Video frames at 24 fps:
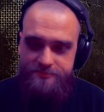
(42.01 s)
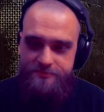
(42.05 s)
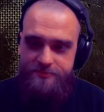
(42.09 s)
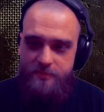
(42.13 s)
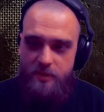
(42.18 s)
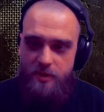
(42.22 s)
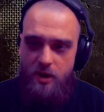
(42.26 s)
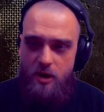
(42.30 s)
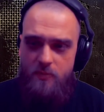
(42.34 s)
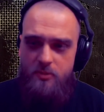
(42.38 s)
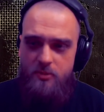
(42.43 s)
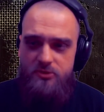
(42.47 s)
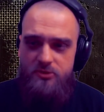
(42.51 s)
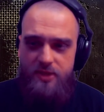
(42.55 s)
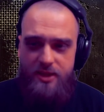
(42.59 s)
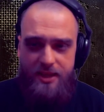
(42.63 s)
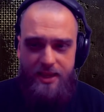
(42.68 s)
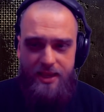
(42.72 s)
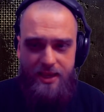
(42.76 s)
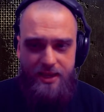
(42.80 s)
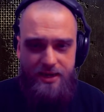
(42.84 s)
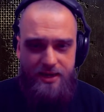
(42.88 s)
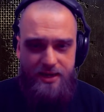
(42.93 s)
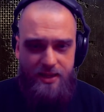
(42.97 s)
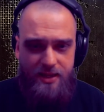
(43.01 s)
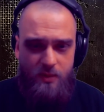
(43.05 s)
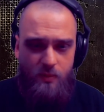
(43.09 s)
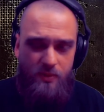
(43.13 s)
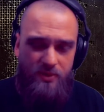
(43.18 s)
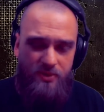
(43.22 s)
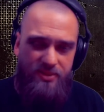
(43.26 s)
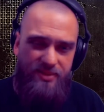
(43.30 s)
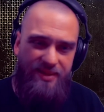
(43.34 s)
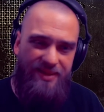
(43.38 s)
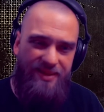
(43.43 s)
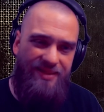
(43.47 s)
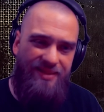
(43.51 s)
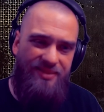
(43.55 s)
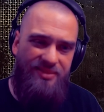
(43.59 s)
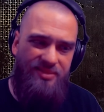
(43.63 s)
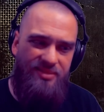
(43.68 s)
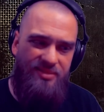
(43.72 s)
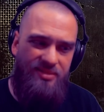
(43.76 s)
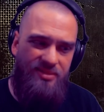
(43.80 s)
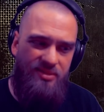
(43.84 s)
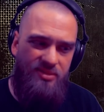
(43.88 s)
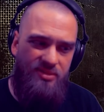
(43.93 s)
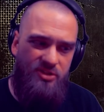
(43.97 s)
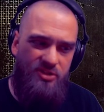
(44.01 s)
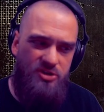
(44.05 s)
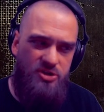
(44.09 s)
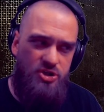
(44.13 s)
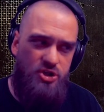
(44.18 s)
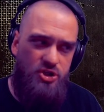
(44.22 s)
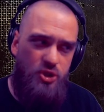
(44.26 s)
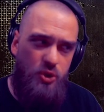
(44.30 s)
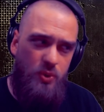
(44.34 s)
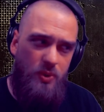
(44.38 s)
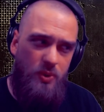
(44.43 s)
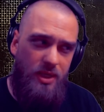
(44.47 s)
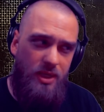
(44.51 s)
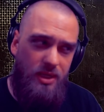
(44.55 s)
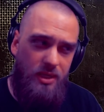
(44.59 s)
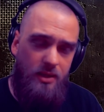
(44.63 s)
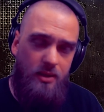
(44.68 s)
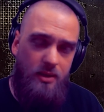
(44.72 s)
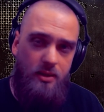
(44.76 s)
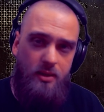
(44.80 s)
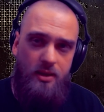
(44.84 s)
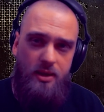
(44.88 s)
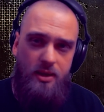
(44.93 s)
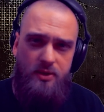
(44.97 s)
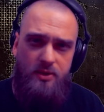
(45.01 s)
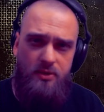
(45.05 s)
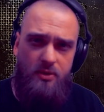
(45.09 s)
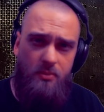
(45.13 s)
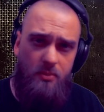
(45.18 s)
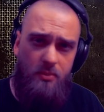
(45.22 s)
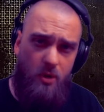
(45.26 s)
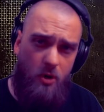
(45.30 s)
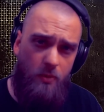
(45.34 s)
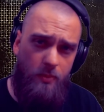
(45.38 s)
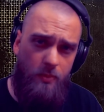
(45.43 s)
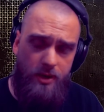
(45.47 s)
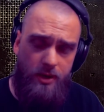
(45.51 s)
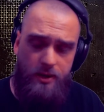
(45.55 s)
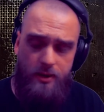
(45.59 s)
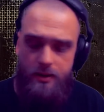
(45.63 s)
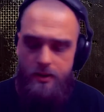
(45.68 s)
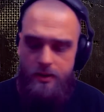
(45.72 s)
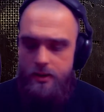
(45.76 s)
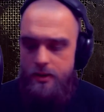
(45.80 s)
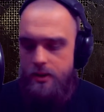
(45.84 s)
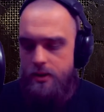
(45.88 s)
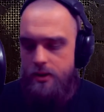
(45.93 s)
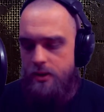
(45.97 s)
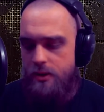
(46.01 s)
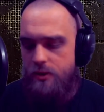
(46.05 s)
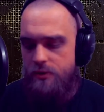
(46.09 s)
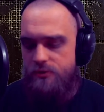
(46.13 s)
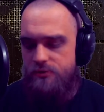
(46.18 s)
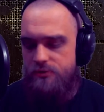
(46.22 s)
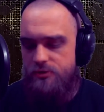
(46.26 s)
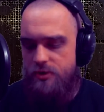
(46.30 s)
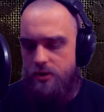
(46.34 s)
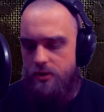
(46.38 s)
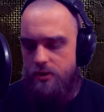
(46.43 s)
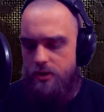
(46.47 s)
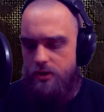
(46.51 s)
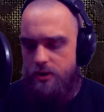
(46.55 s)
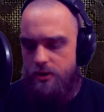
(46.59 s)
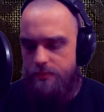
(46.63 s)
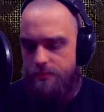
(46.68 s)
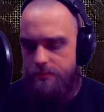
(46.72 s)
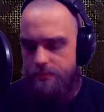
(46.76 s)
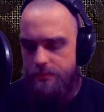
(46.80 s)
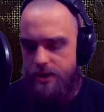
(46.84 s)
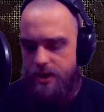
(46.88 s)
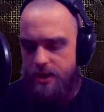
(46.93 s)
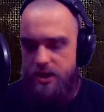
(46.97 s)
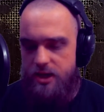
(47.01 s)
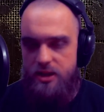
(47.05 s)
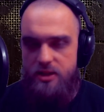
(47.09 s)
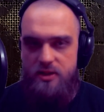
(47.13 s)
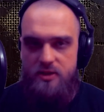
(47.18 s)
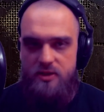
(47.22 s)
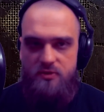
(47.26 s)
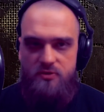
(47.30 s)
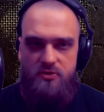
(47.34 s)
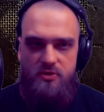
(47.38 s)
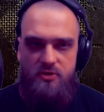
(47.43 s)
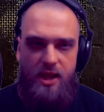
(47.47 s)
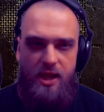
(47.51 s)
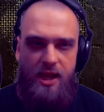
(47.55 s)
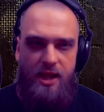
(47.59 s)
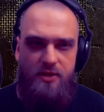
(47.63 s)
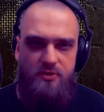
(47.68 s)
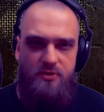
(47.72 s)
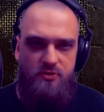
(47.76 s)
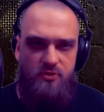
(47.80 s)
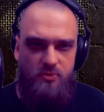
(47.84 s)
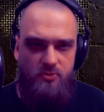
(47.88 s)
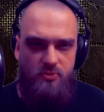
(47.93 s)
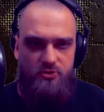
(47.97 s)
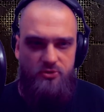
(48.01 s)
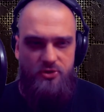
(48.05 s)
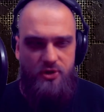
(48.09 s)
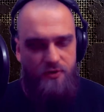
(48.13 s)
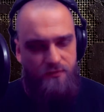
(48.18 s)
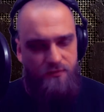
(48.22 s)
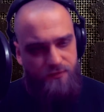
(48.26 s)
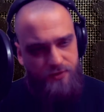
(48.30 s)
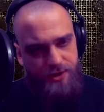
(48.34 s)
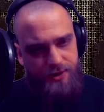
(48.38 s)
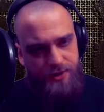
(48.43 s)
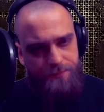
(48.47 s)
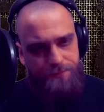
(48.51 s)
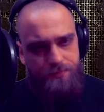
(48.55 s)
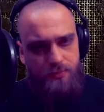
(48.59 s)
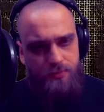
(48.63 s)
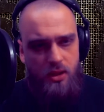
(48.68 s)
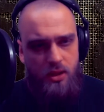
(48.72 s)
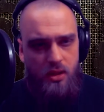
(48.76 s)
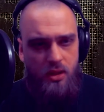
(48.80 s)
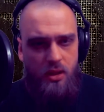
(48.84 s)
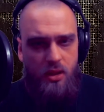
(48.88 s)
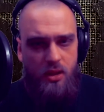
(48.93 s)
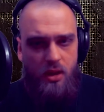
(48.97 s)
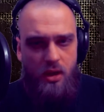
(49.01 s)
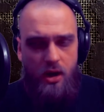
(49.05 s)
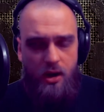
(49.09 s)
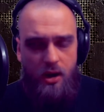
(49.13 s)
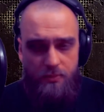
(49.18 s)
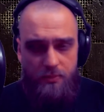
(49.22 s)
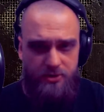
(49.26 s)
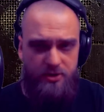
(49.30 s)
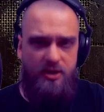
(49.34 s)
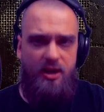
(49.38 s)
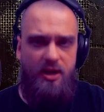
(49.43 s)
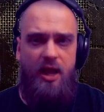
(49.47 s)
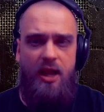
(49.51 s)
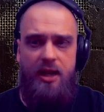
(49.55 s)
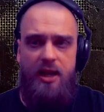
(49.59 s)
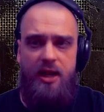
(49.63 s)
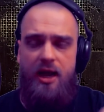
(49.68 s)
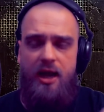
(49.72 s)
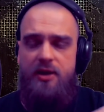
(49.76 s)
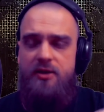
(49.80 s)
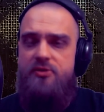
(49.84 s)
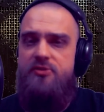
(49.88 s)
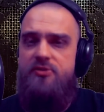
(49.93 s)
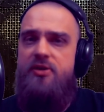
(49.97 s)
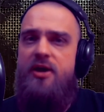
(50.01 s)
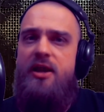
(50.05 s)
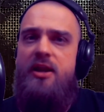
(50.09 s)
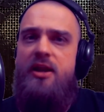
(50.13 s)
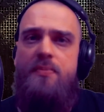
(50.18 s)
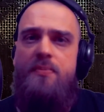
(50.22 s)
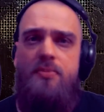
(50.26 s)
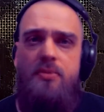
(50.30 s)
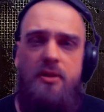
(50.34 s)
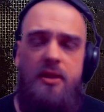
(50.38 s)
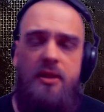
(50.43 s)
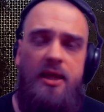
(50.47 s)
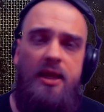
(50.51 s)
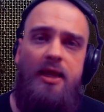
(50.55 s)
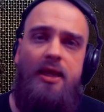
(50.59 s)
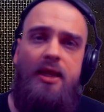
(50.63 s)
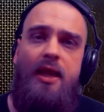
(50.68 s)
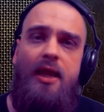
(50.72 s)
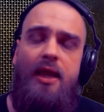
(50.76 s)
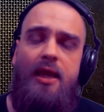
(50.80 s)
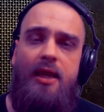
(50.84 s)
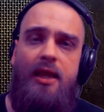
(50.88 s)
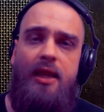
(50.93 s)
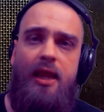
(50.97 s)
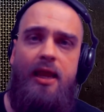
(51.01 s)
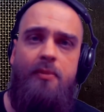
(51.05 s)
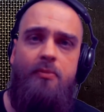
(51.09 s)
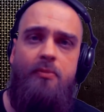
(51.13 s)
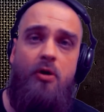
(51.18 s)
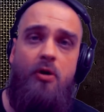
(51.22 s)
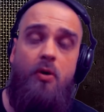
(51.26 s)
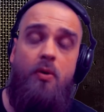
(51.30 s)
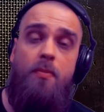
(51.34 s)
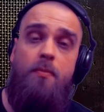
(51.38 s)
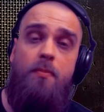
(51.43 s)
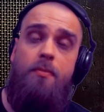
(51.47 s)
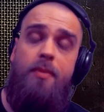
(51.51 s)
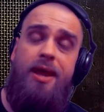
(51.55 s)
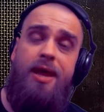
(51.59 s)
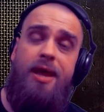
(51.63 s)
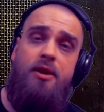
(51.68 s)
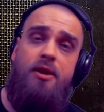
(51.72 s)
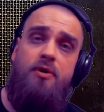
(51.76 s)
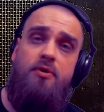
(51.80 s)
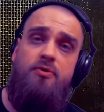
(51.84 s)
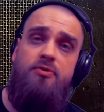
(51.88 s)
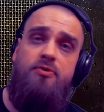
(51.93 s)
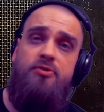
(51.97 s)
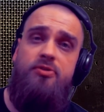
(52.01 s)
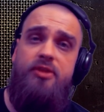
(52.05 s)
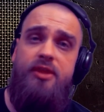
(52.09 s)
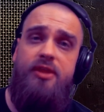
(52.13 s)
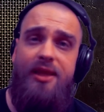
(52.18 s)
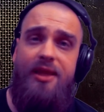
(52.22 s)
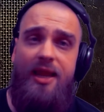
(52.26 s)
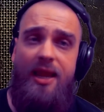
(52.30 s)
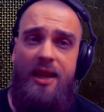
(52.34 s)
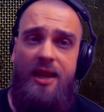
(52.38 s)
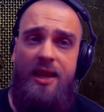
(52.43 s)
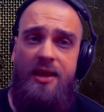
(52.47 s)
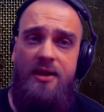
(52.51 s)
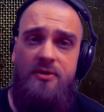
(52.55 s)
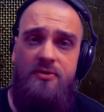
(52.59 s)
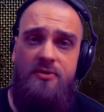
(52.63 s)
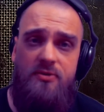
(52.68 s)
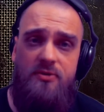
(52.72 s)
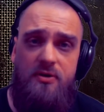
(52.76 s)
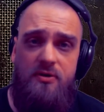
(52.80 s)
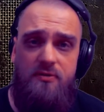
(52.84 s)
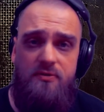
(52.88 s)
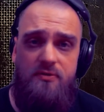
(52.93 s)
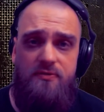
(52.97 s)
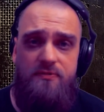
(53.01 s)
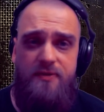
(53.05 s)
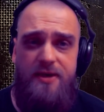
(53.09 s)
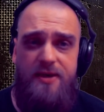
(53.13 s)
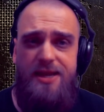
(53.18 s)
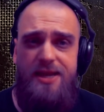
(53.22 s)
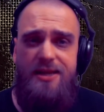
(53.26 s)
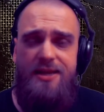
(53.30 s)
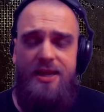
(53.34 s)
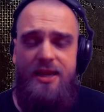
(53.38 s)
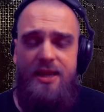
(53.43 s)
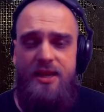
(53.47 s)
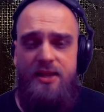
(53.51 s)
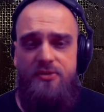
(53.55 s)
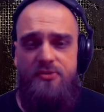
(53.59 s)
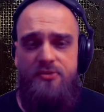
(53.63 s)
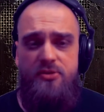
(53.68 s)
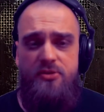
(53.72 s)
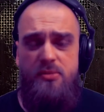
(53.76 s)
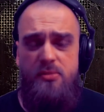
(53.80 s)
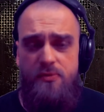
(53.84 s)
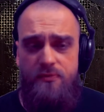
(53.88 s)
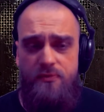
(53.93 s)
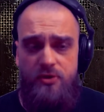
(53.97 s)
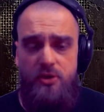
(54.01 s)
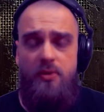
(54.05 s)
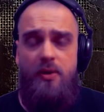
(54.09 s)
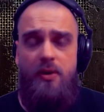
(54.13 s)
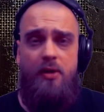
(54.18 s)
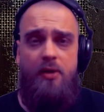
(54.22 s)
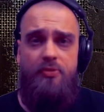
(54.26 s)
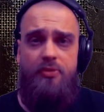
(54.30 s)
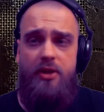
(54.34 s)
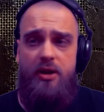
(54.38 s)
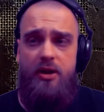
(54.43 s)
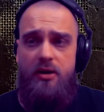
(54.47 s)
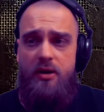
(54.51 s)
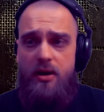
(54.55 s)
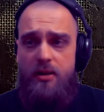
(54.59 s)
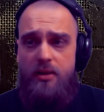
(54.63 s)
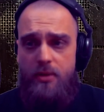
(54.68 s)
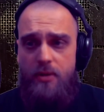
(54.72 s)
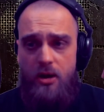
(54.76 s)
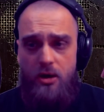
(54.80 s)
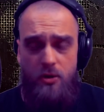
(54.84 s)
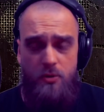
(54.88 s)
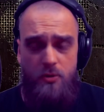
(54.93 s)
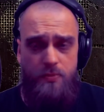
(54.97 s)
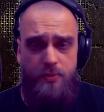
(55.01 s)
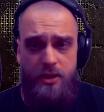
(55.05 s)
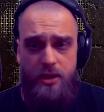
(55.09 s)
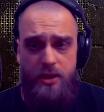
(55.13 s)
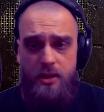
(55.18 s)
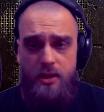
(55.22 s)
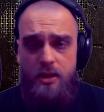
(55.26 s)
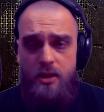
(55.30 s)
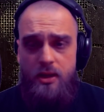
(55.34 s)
almost like editing within the shooting in the moment. So I can at least add some stuff in. But tonight, I decided to play a game called Manos The Hands of Fate. And some of you out there, I'm hoping,